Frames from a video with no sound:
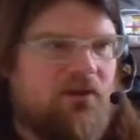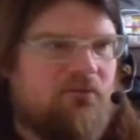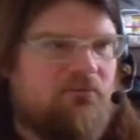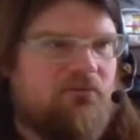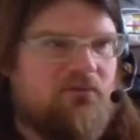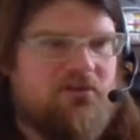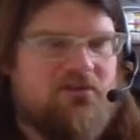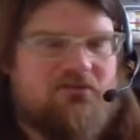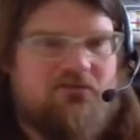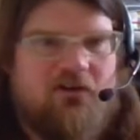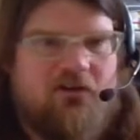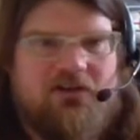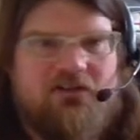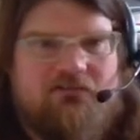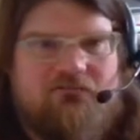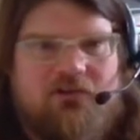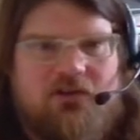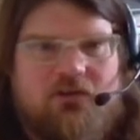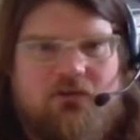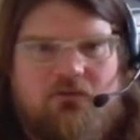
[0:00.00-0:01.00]
it tried
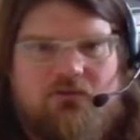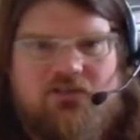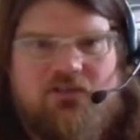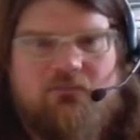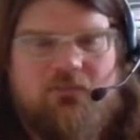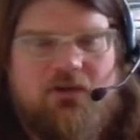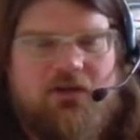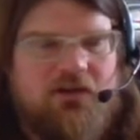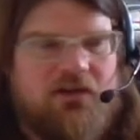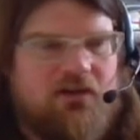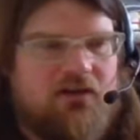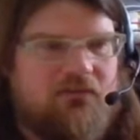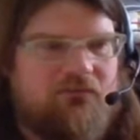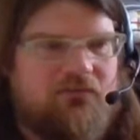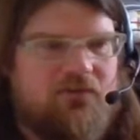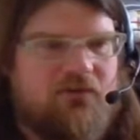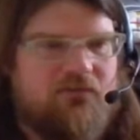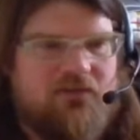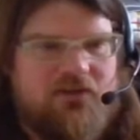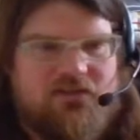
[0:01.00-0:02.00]
to record to my kind of
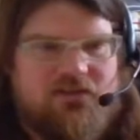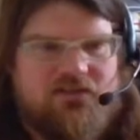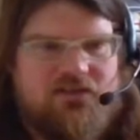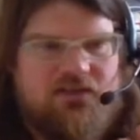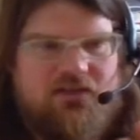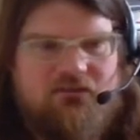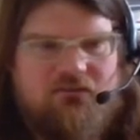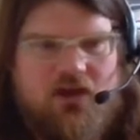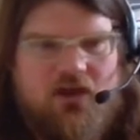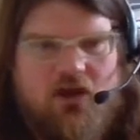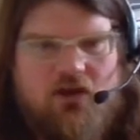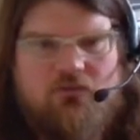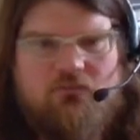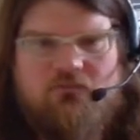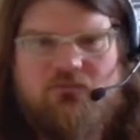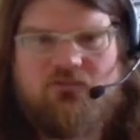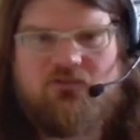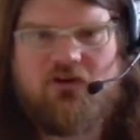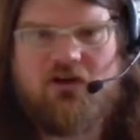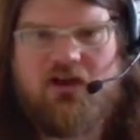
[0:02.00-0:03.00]
university
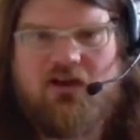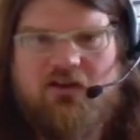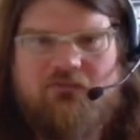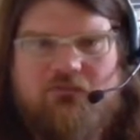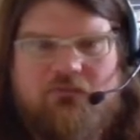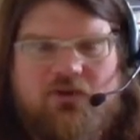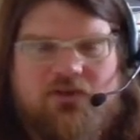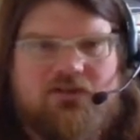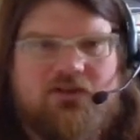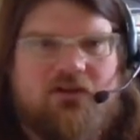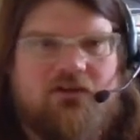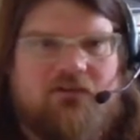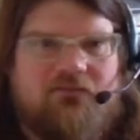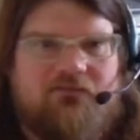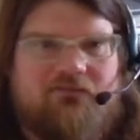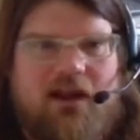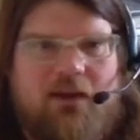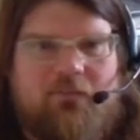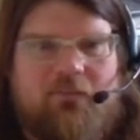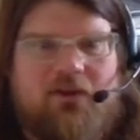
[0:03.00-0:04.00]
home drive, which kind
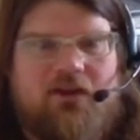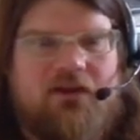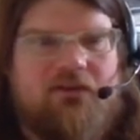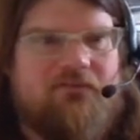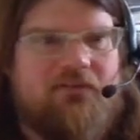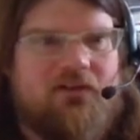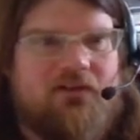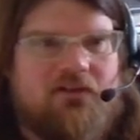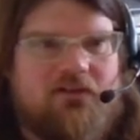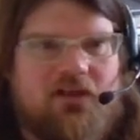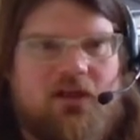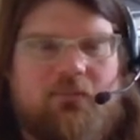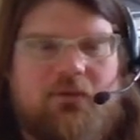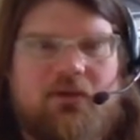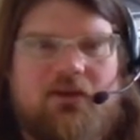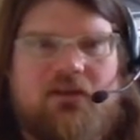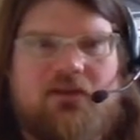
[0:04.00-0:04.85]
of rapidly filled up,